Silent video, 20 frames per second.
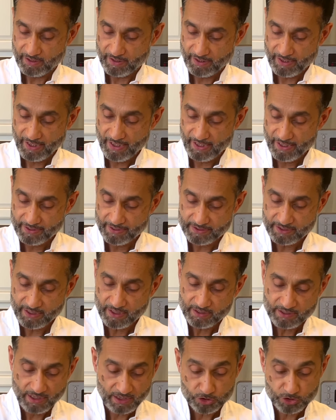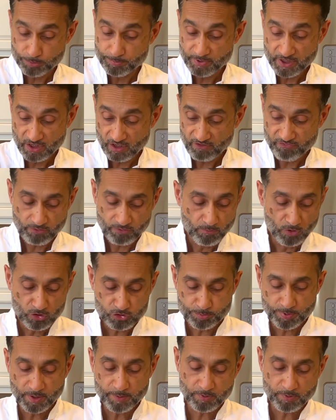And again, that should be enough for
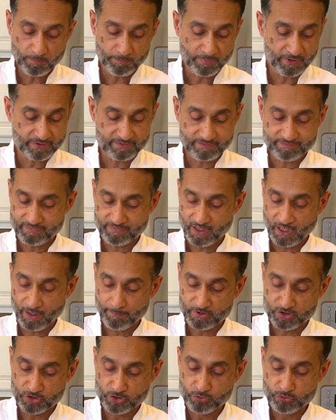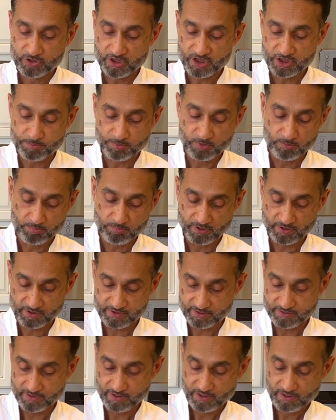most people, but I'm a 2-teaspoon person.